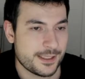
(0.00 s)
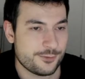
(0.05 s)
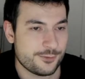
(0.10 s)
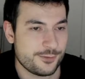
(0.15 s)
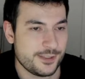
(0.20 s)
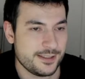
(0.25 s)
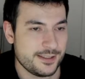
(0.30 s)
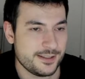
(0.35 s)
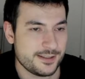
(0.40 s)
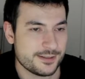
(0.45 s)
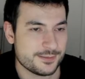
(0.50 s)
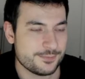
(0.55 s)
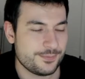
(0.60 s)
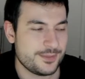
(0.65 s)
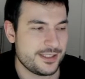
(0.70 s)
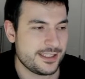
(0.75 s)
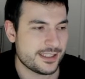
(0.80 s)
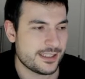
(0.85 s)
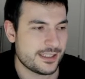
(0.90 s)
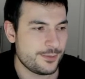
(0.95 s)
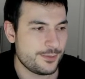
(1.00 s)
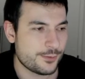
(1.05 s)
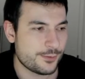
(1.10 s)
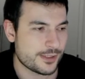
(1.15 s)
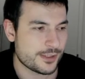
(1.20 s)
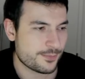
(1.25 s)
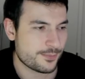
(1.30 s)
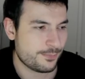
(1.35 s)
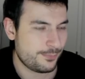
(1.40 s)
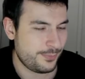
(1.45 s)
I think Diablo
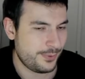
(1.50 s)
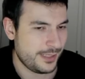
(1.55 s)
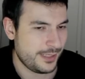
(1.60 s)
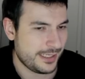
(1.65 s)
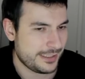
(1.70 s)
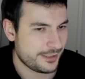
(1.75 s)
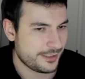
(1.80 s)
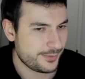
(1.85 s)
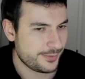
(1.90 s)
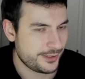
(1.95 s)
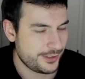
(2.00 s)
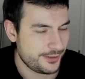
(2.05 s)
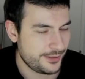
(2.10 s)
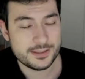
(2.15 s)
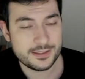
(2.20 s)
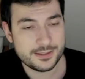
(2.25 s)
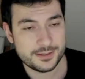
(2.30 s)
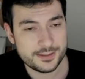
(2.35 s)
was playable